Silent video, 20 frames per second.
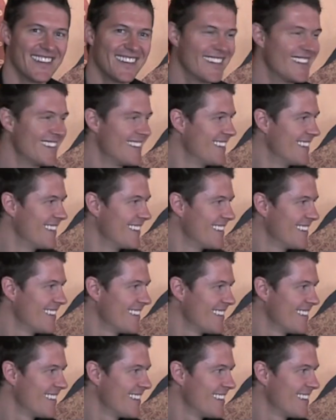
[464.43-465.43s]

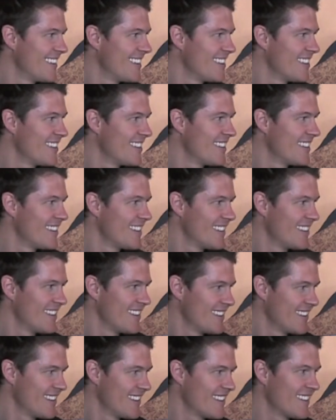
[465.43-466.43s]

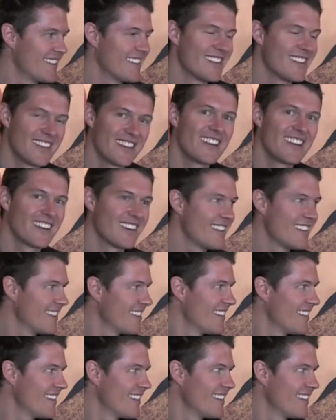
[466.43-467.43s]

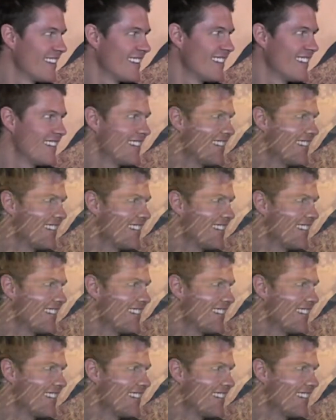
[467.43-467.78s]
The person shown says nothing.